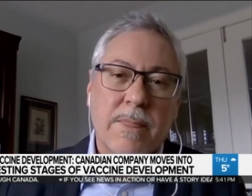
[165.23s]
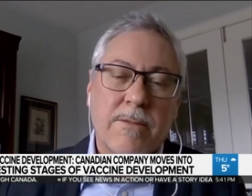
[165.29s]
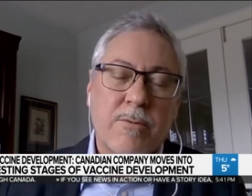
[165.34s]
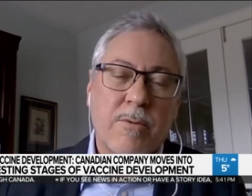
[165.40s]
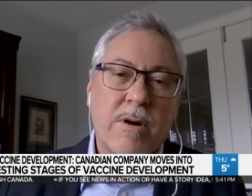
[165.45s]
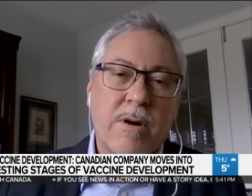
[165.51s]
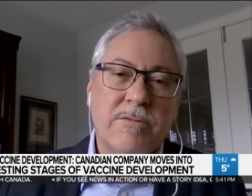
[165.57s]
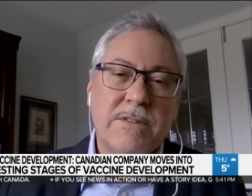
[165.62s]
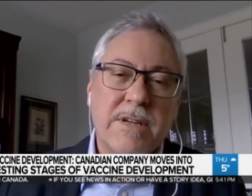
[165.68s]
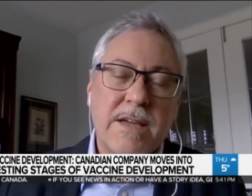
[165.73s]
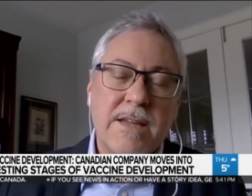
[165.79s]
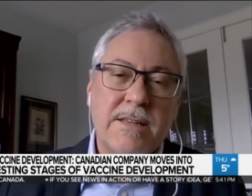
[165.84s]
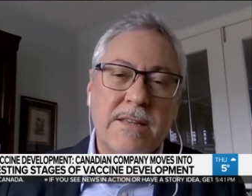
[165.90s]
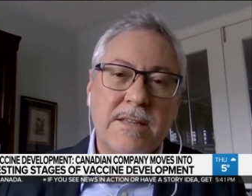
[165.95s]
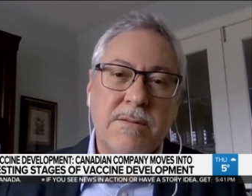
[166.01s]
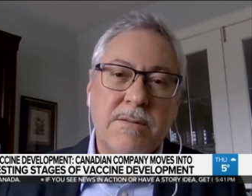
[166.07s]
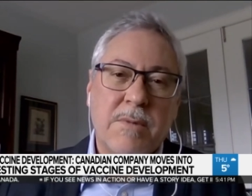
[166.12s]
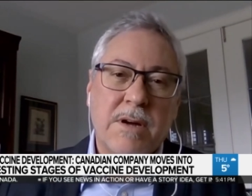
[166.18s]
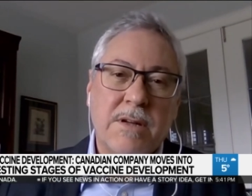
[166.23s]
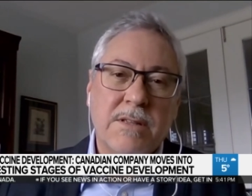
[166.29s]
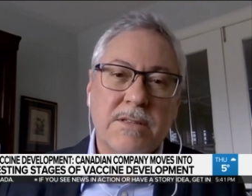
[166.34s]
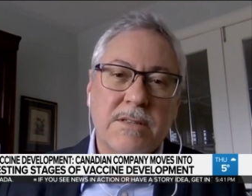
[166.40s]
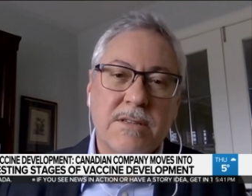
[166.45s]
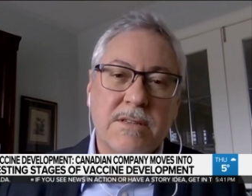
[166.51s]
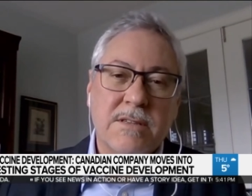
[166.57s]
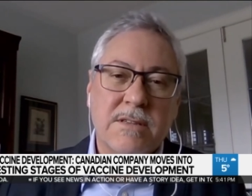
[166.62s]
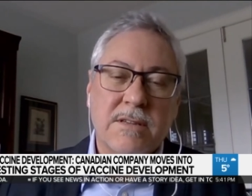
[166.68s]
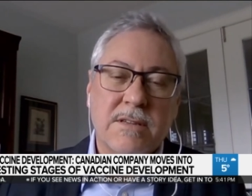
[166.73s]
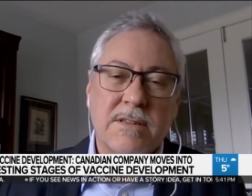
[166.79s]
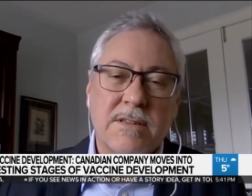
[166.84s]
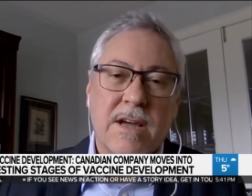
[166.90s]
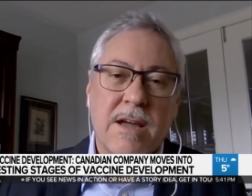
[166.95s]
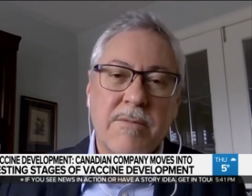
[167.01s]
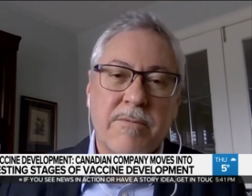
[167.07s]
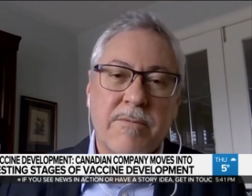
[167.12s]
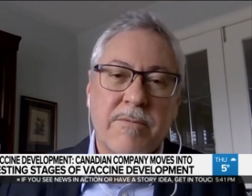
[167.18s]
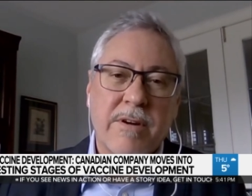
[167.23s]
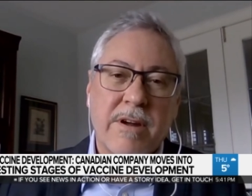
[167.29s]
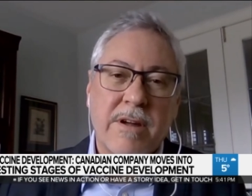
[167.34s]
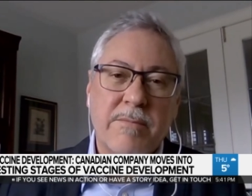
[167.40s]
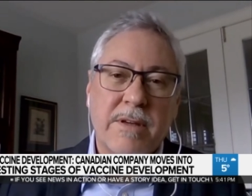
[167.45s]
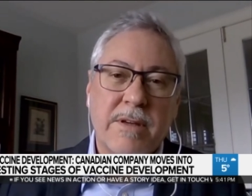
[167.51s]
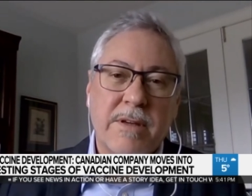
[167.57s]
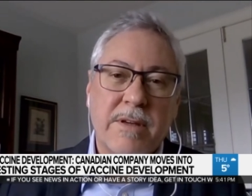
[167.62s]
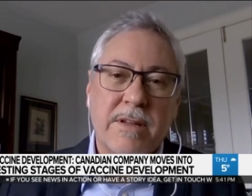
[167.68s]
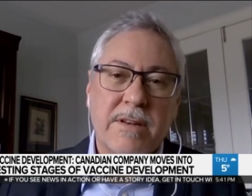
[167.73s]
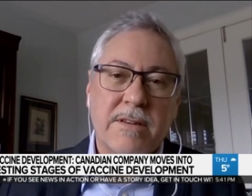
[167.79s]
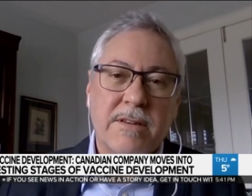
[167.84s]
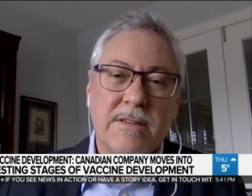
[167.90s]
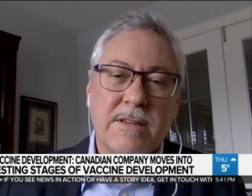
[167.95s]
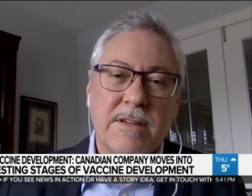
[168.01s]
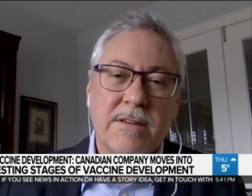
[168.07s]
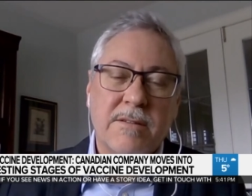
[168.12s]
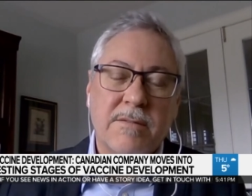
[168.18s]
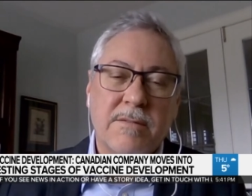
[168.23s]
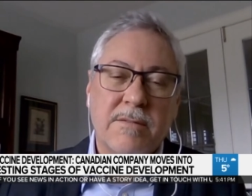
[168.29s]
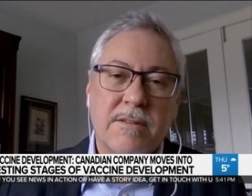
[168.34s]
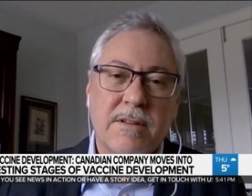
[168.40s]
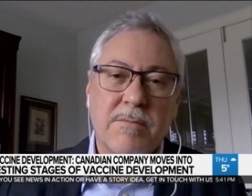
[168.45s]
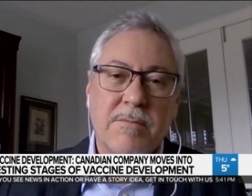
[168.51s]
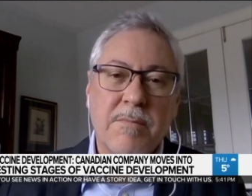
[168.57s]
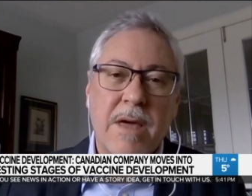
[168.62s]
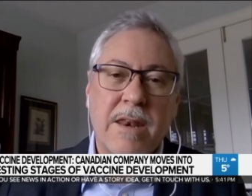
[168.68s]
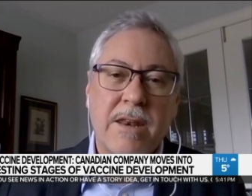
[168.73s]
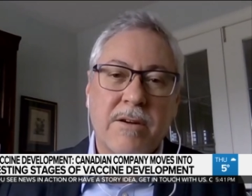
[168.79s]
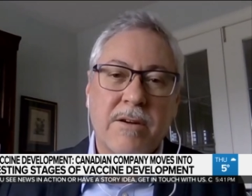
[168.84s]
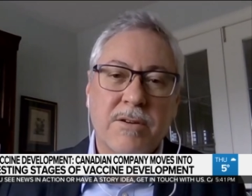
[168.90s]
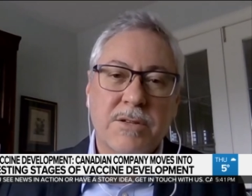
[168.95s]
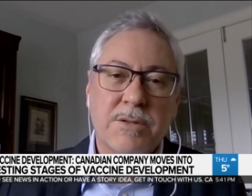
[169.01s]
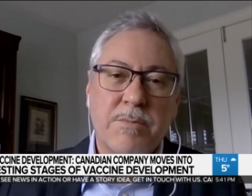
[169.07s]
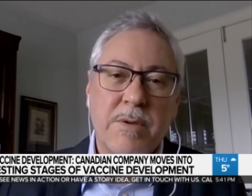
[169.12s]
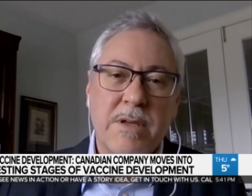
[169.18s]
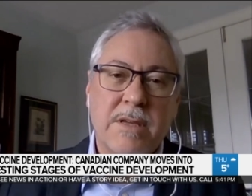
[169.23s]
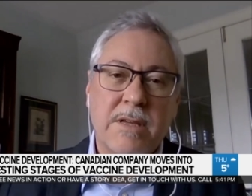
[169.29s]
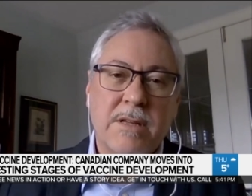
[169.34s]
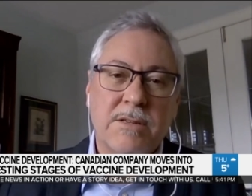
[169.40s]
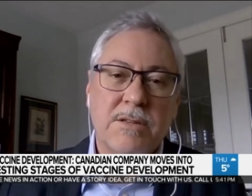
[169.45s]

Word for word: 12 to 18 months is the time frame that, uh, many are speaking